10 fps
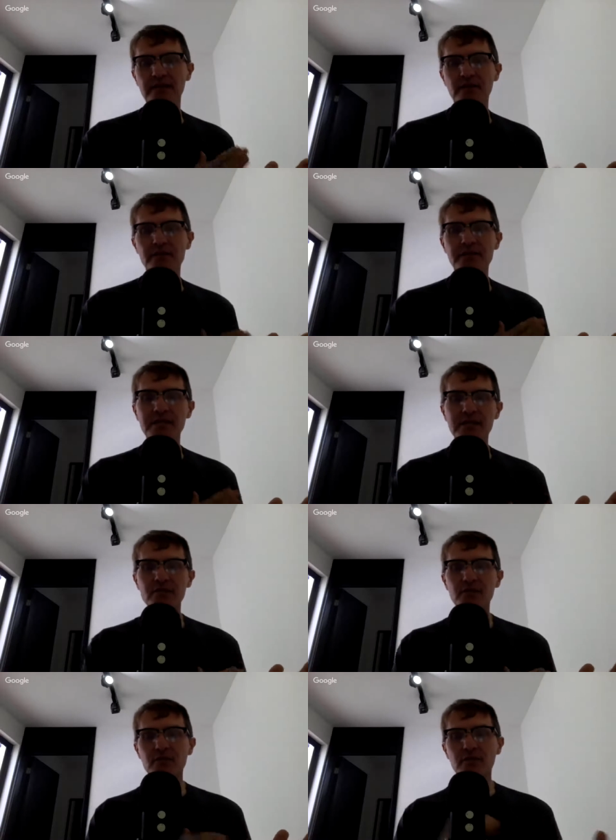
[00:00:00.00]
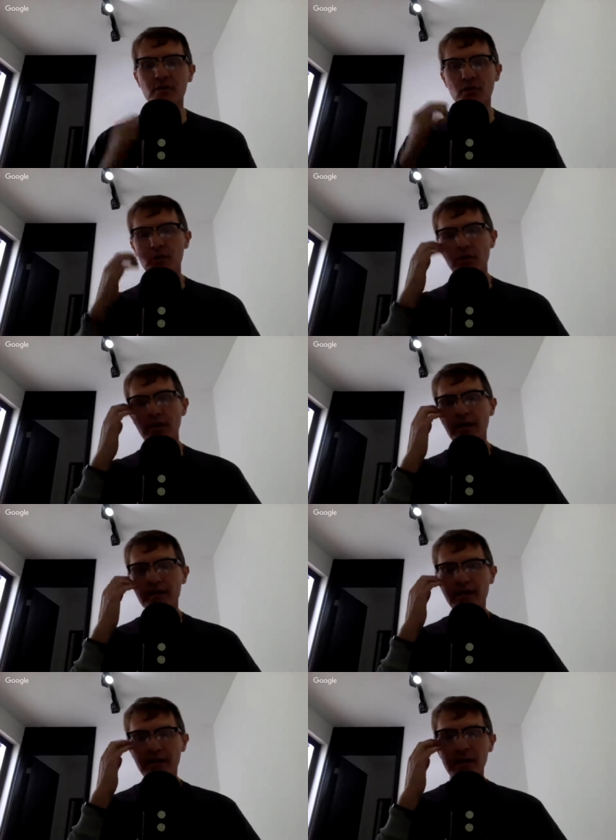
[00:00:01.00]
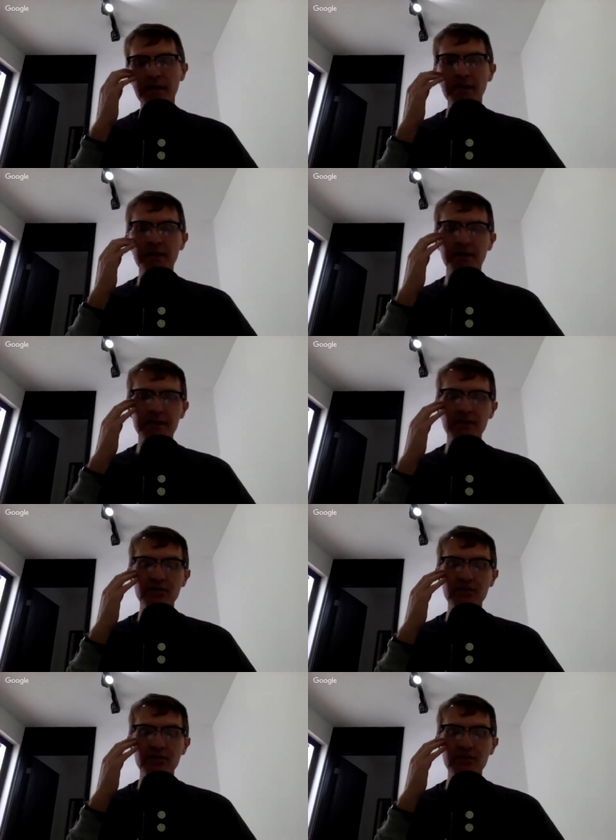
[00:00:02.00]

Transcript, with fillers: again either as a teacher or as a